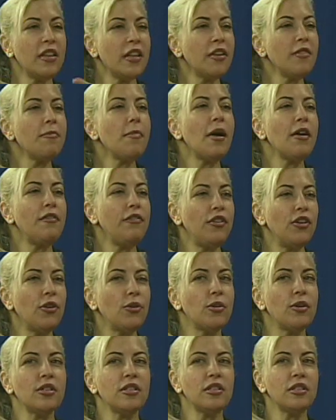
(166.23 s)
Give my
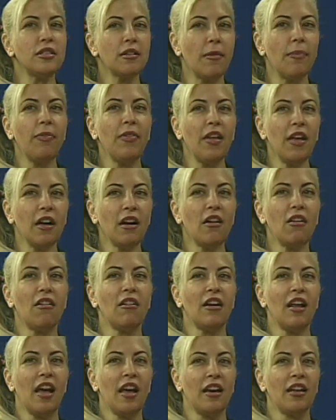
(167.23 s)
viewers something
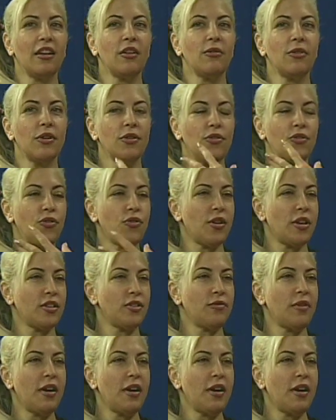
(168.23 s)
on how to get rid of stress.